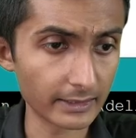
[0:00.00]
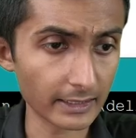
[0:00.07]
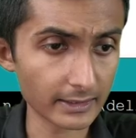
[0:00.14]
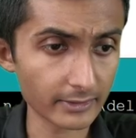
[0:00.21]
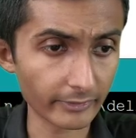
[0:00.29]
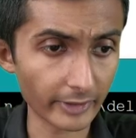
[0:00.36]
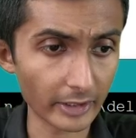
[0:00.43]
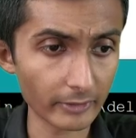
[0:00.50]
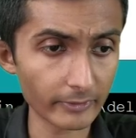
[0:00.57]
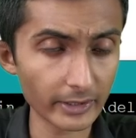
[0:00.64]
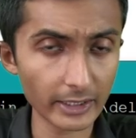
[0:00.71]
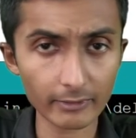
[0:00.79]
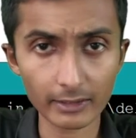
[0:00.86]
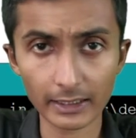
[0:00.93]
that's where
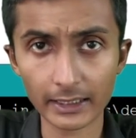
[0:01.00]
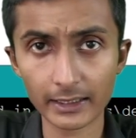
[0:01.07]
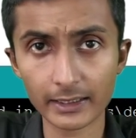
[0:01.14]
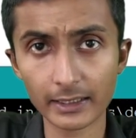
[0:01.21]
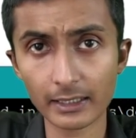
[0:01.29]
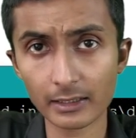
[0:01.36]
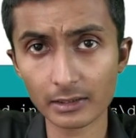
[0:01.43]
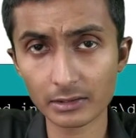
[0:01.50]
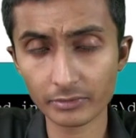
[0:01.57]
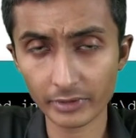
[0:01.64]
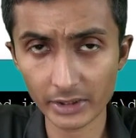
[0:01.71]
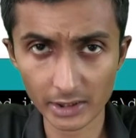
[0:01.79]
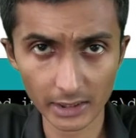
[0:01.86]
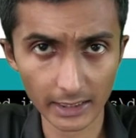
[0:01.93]
we have connected our
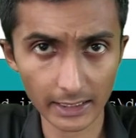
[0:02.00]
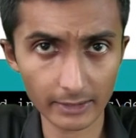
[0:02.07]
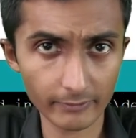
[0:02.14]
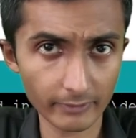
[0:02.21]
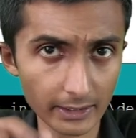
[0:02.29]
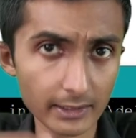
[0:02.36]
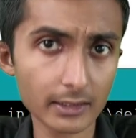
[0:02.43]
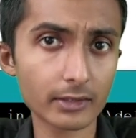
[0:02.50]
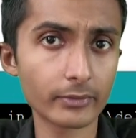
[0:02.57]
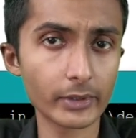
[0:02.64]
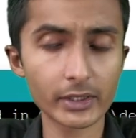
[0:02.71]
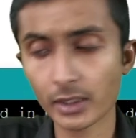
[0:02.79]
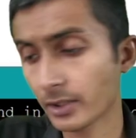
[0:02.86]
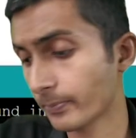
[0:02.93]
switch, and when the
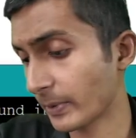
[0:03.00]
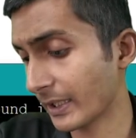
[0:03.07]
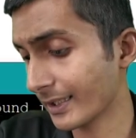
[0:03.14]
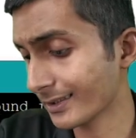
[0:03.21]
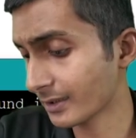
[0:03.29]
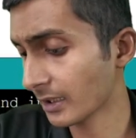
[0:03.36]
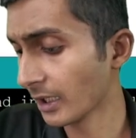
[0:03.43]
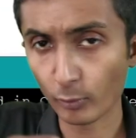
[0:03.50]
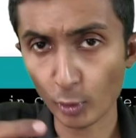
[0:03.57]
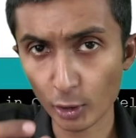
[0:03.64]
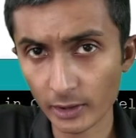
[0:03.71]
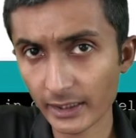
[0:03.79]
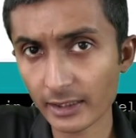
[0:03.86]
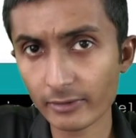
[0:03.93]
switch is pressed,
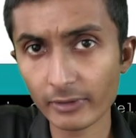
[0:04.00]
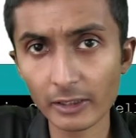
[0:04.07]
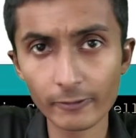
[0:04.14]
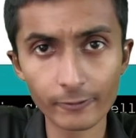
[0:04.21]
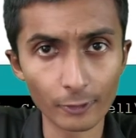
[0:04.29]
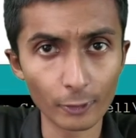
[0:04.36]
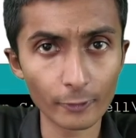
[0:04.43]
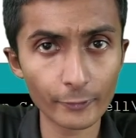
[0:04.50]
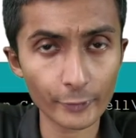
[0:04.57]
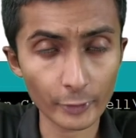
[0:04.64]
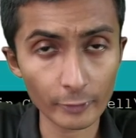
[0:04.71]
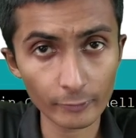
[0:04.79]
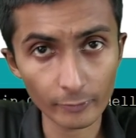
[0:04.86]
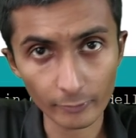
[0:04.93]
voltage will flow
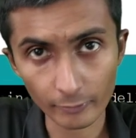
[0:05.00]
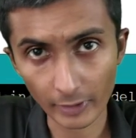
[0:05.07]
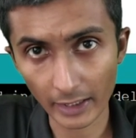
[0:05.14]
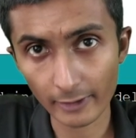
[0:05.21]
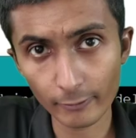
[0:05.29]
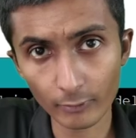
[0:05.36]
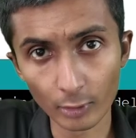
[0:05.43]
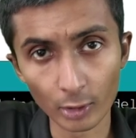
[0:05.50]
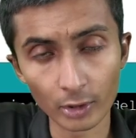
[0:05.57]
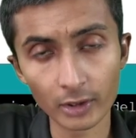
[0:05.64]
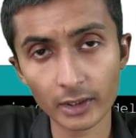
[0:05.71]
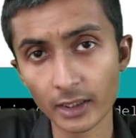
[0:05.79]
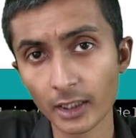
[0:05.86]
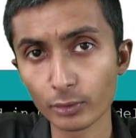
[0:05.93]
from 5
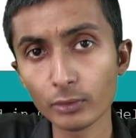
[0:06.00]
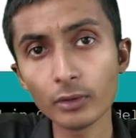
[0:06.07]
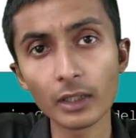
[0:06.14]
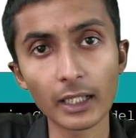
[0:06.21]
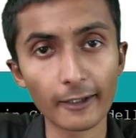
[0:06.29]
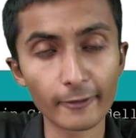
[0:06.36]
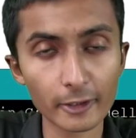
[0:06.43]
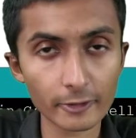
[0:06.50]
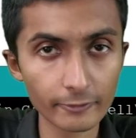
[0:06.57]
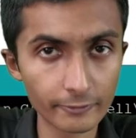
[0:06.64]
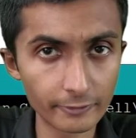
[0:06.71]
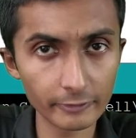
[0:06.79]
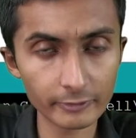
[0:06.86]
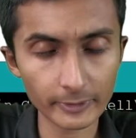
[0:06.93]
volt to our
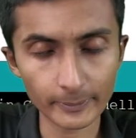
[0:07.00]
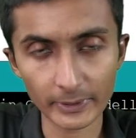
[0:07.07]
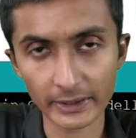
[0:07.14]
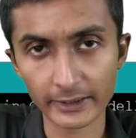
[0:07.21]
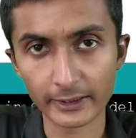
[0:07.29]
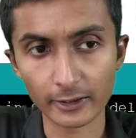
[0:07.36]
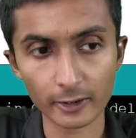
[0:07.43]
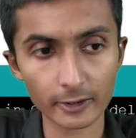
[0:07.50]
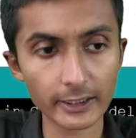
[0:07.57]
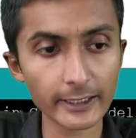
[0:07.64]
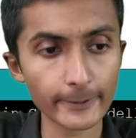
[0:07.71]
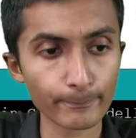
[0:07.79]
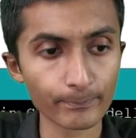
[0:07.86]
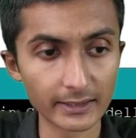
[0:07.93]
fifth pin.
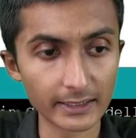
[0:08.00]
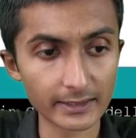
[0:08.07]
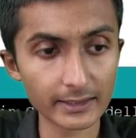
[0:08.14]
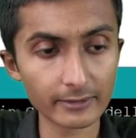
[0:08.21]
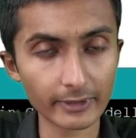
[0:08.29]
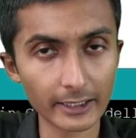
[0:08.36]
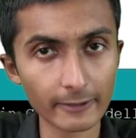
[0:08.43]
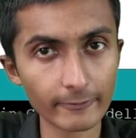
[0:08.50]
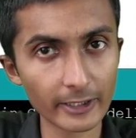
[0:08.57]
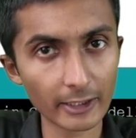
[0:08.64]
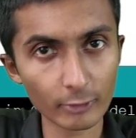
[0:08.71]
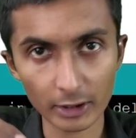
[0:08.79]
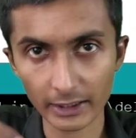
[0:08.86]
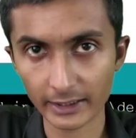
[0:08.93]
Okay, this is where
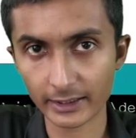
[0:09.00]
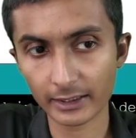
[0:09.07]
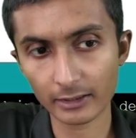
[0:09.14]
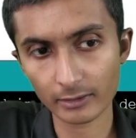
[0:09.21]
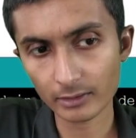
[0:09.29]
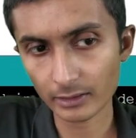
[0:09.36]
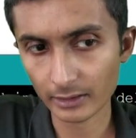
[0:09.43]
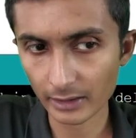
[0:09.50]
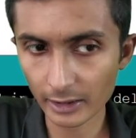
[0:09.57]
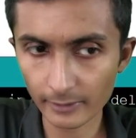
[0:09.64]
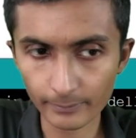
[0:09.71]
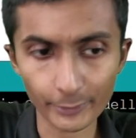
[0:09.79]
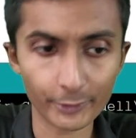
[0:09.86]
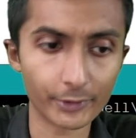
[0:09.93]
we have connected our
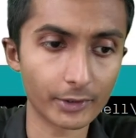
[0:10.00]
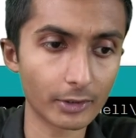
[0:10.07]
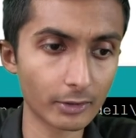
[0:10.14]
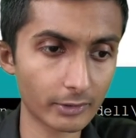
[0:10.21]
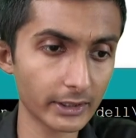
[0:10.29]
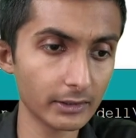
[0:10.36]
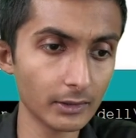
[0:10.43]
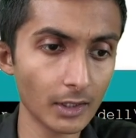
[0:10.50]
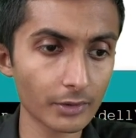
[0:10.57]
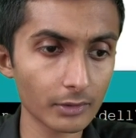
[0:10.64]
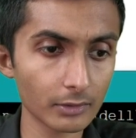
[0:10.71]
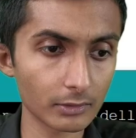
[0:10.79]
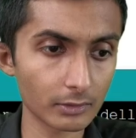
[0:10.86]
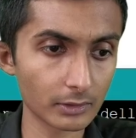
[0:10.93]
input. Okay,
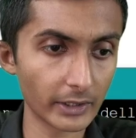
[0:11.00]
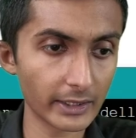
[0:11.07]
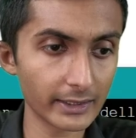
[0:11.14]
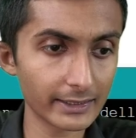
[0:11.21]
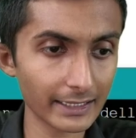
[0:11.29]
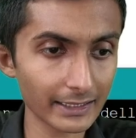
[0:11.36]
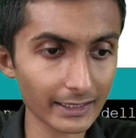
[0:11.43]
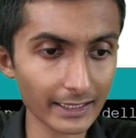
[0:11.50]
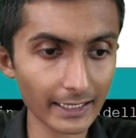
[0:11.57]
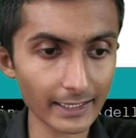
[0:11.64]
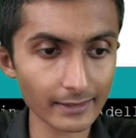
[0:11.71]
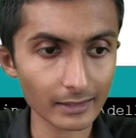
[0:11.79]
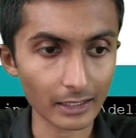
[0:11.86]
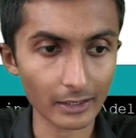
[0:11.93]
so in that
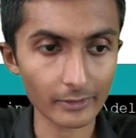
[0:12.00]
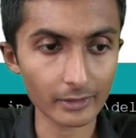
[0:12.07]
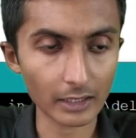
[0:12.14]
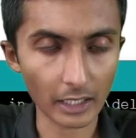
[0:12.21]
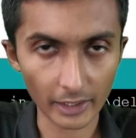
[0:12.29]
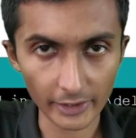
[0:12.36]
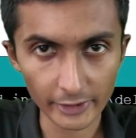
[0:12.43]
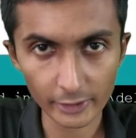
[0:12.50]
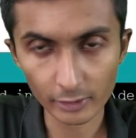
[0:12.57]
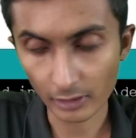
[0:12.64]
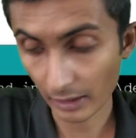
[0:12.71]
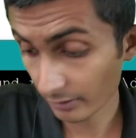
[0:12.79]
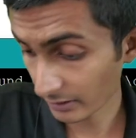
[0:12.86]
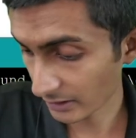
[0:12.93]
case, our
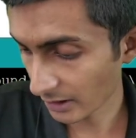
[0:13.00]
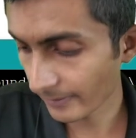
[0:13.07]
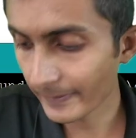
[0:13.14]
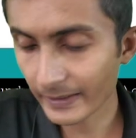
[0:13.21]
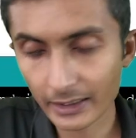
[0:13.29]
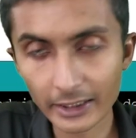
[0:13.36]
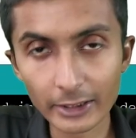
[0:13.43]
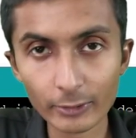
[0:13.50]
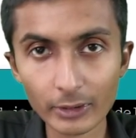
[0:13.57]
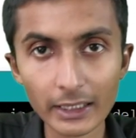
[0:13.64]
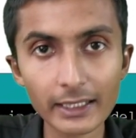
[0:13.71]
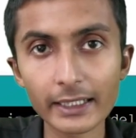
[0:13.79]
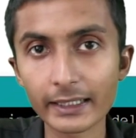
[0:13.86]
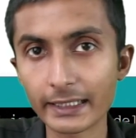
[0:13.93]
Arduino, our ESP32
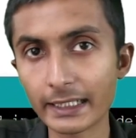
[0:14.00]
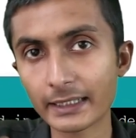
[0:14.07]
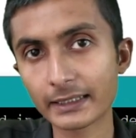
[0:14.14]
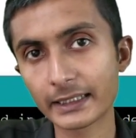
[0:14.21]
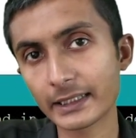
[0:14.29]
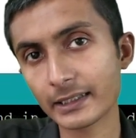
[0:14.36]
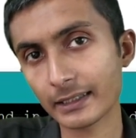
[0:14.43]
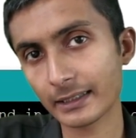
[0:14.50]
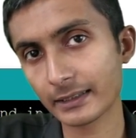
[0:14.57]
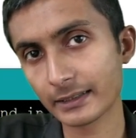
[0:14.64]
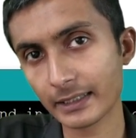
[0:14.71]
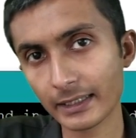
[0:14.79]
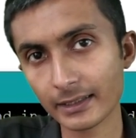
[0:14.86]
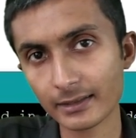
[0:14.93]
can detect that
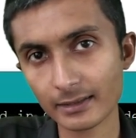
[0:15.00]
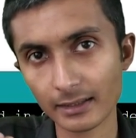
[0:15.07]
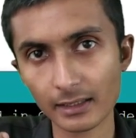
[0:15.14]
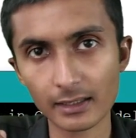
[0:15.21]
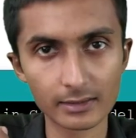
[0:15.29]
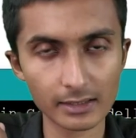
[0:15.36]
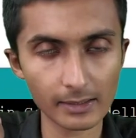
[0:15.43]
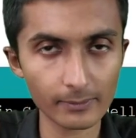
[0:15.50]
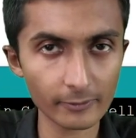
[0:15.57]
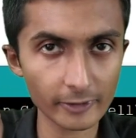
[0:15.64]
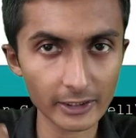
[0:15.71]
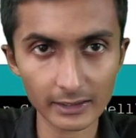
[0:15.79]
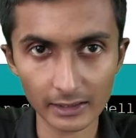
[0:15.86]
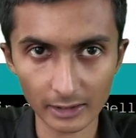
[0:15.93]
there's
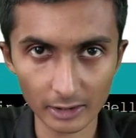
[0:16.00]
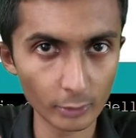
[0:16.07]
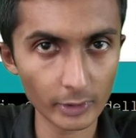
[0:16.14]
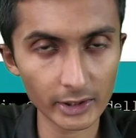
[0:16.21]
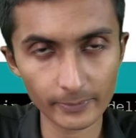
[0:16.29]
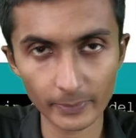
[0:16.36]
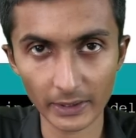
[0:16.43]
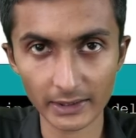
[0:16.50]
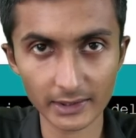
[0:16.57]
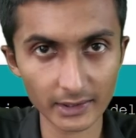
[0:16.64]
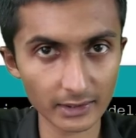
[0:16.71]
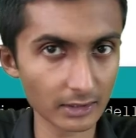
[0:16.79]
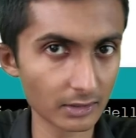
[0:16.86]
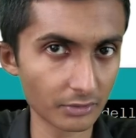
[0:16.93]
someone who is
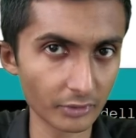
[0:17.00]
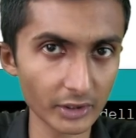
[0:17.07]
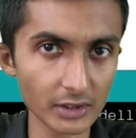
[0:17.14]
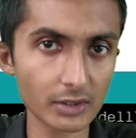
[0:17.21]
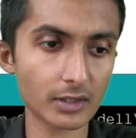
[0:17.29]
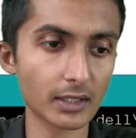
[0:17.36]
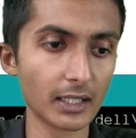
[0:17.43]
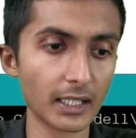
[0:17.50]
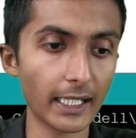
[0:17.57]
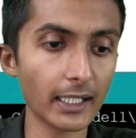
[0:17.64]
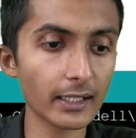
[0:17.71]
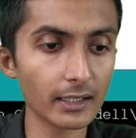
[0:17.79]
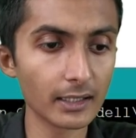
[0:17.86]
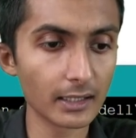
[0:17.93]
pressing the switch,
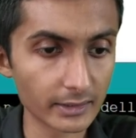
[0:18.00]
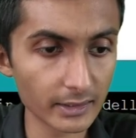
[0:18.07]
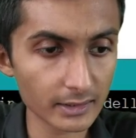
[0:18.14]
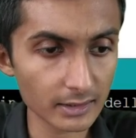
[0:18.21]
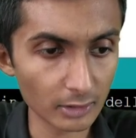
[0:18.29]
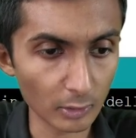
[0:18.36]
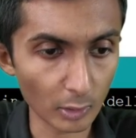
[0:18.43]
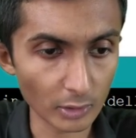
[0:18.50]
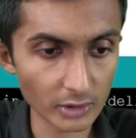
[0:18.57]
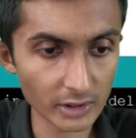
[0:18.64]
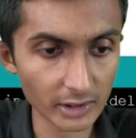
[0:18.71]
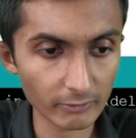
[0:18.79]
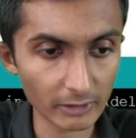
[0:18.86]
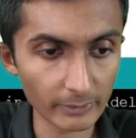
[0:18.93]
and this
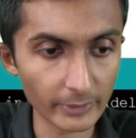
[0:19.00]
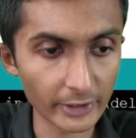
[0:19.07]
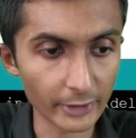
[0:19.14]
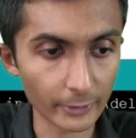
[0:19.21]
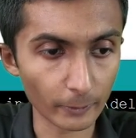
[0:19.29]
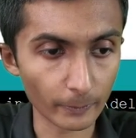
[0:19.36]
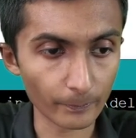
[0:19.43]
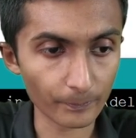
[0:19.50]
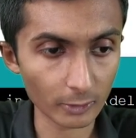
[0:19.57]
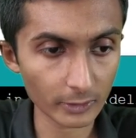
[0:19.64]
logic will be true.